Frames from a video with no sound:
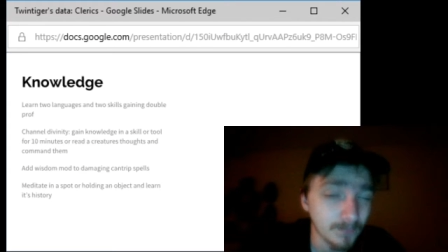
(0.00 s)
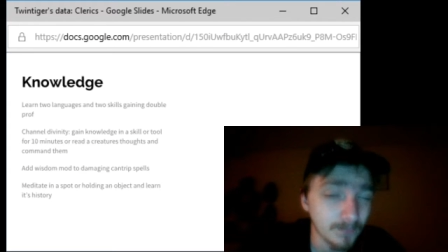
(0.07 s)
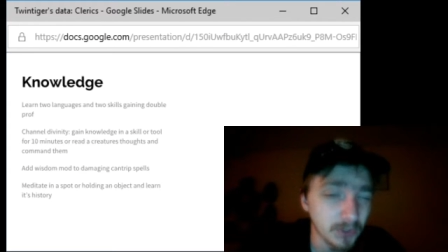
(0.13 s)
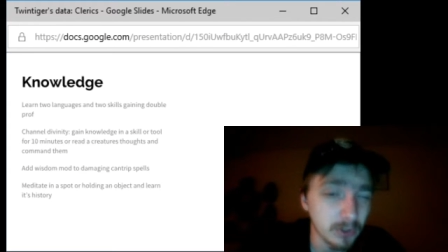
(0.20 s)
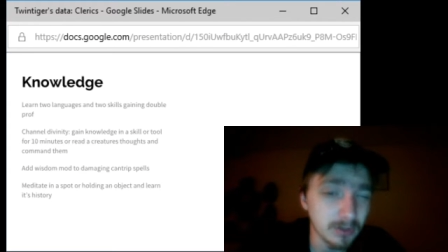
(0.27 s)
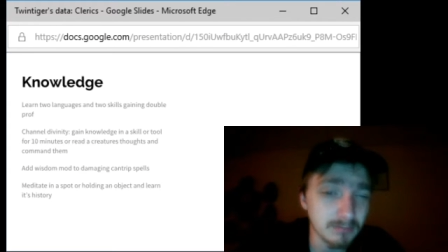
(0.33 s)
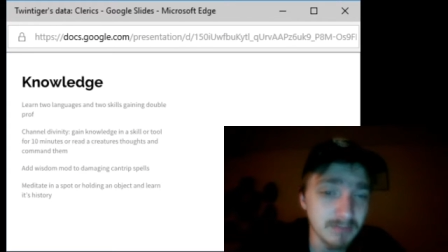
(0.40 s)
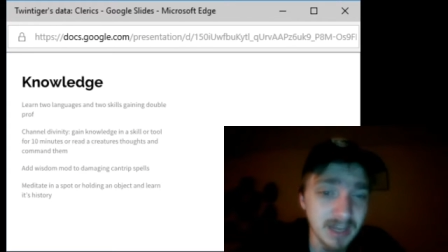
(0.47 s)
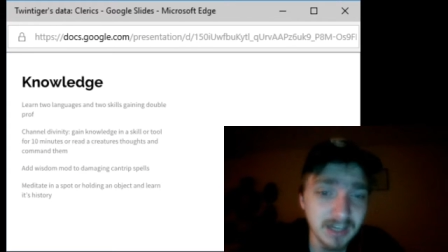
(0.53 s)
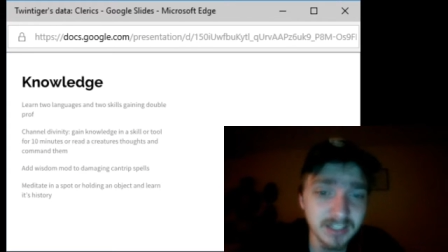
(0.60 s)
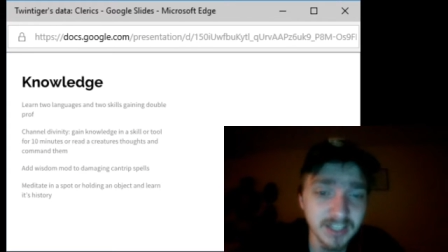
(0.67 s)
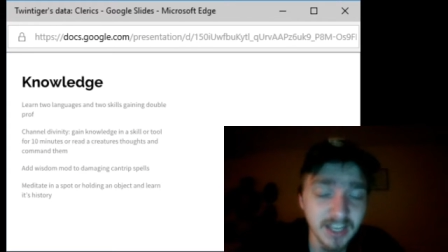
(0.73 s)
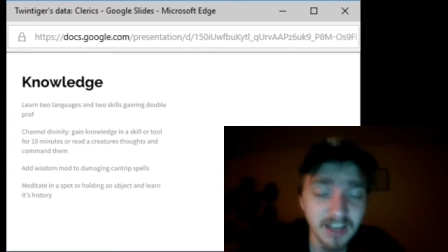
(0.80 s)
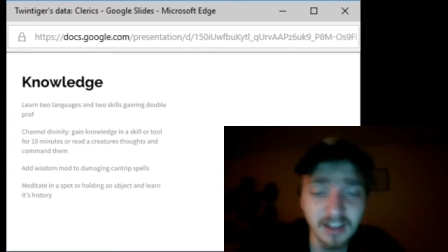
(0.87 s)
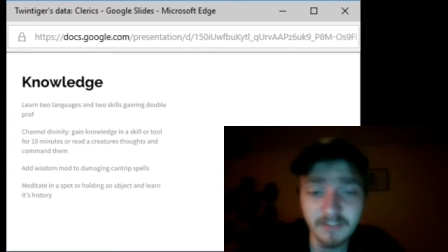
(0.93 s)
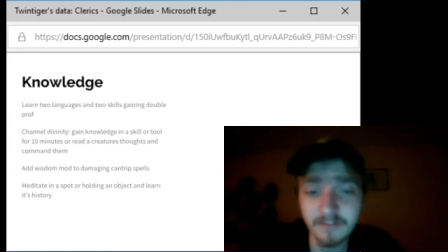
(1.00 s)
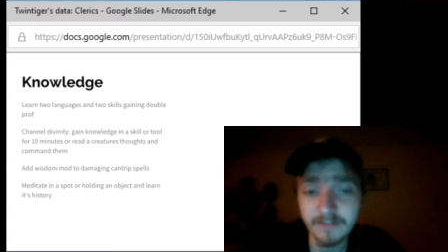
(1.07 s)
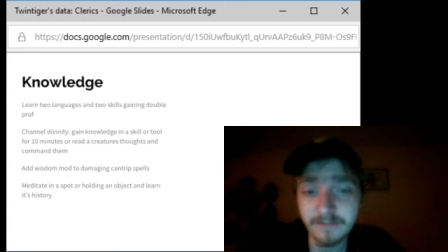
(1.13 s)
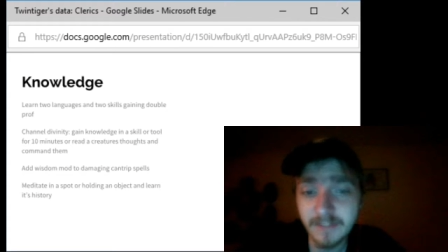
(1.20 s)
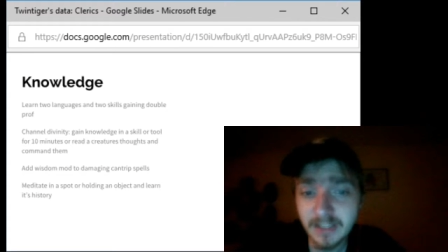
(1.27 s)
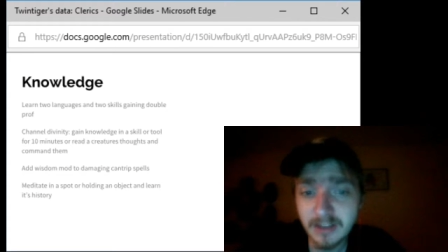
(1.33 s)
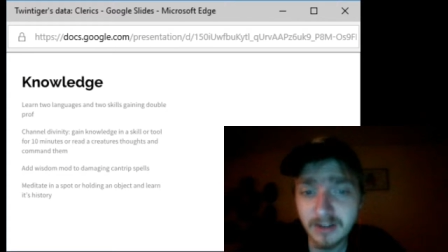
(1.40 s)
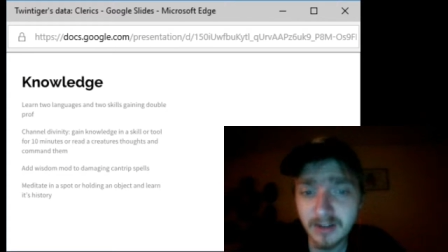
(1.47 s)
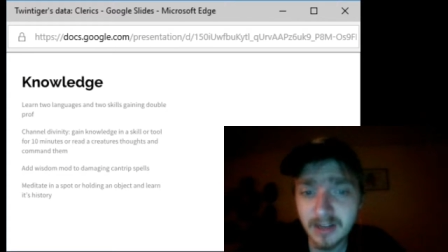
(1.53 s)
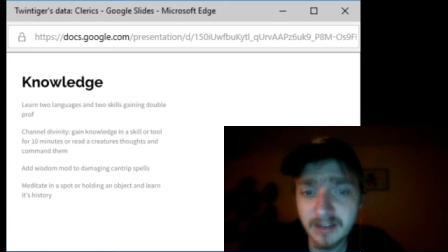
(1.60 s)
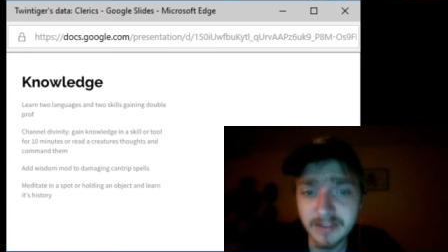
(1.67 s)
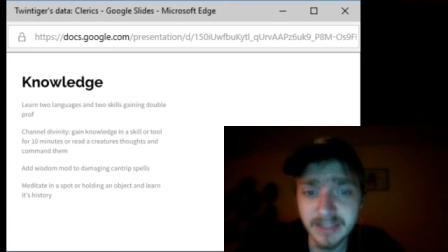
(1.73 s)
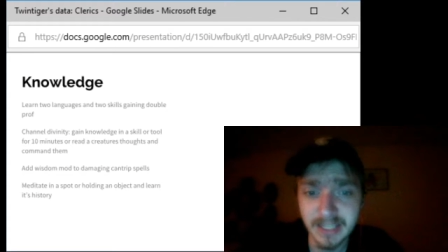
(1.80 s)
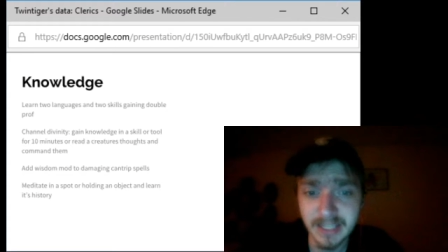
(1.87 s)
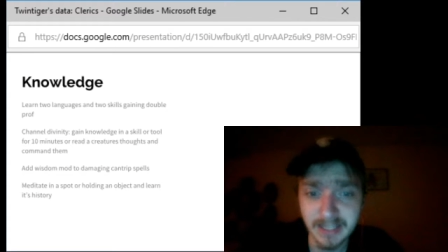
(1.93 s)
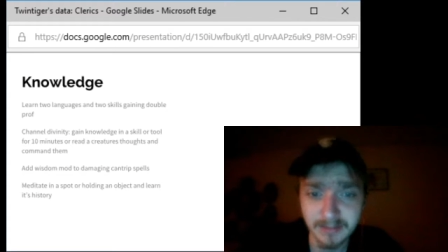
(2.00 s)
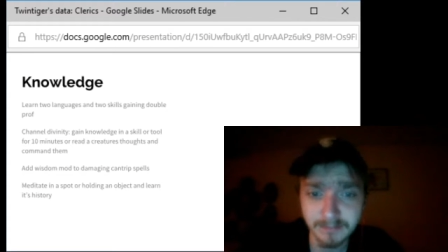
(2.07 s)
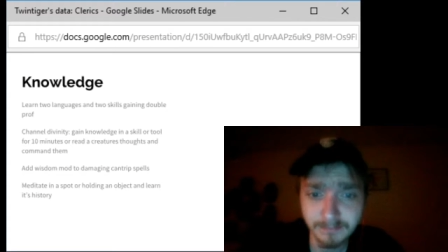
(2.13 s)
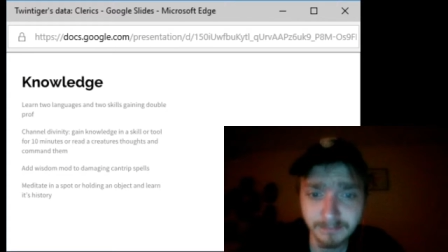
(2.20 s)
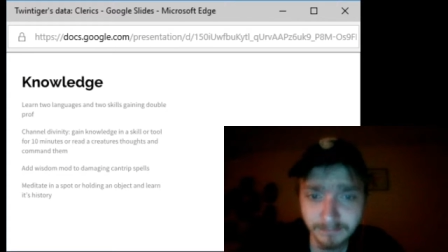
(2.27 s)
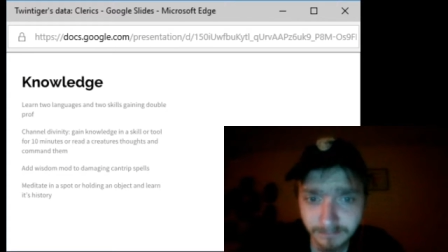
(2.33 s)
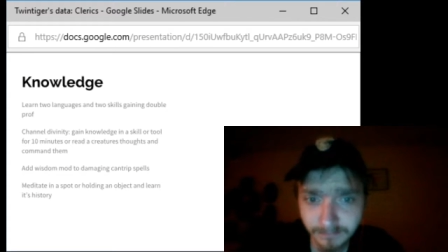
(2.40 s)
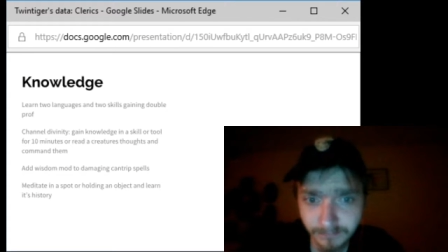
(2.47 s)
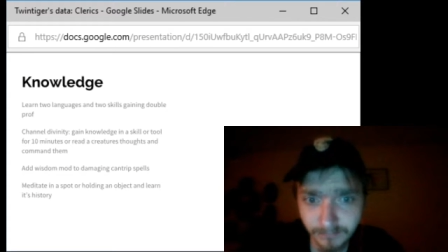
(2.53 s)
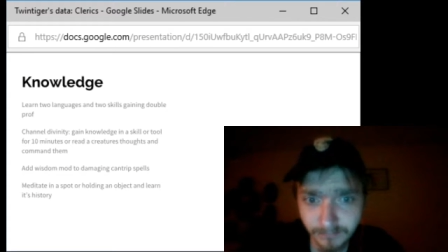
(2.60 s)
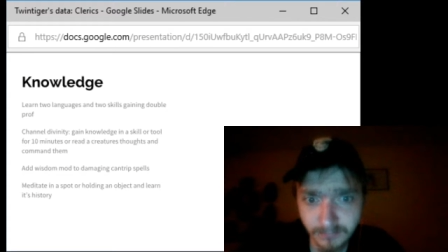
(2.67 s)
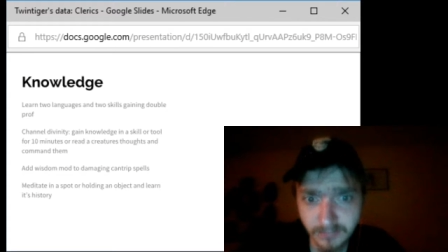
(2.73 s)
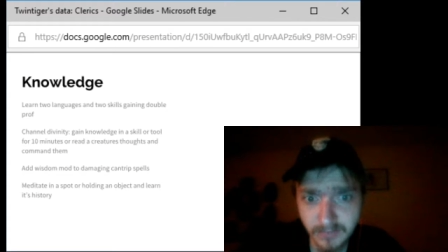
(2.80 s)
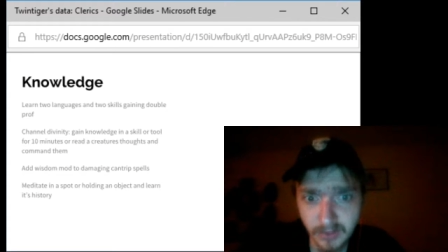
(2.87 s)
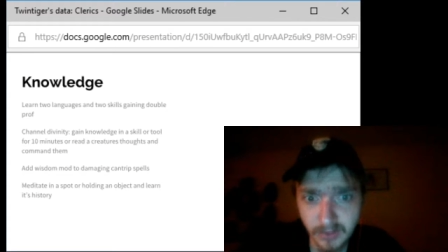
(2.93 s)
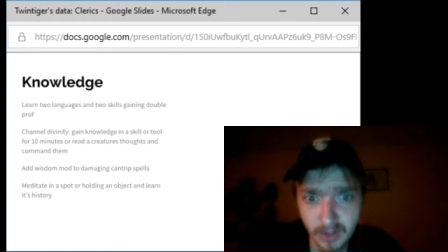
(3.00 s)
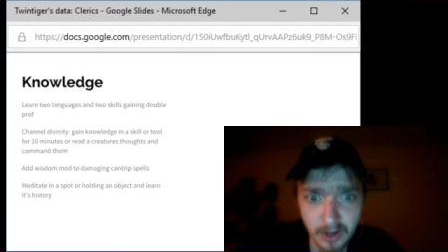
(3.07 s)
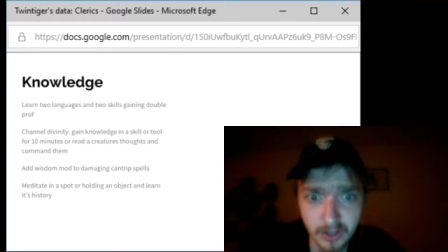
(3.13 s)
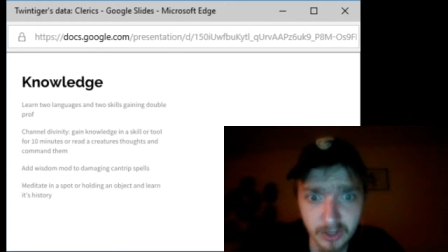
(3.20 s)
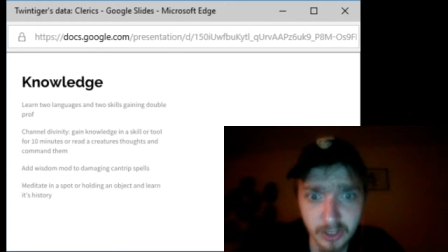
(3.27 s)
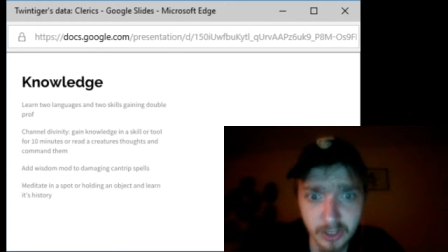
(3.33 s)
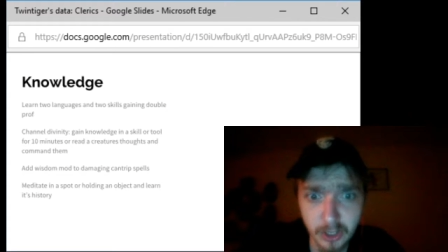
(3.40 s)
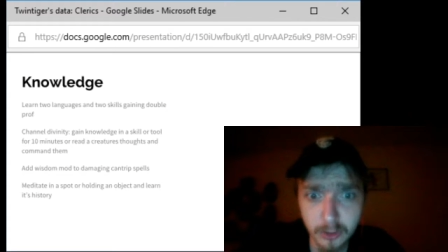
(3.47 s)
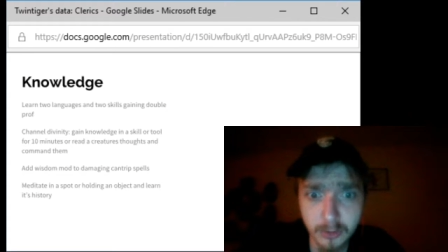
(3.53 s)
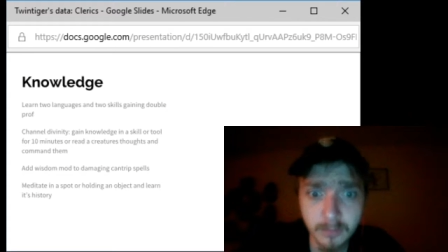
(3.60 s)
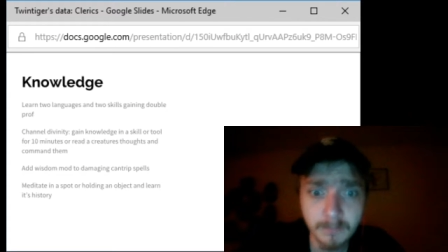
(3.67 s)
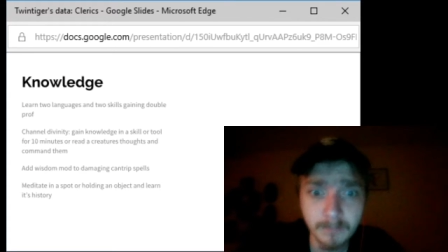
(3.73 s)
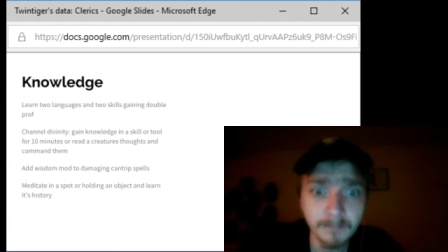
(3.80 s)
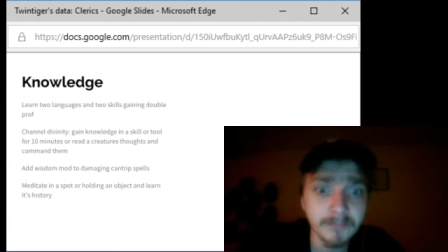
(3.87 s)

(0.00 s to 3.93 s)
You can meditate and figure out that long ago,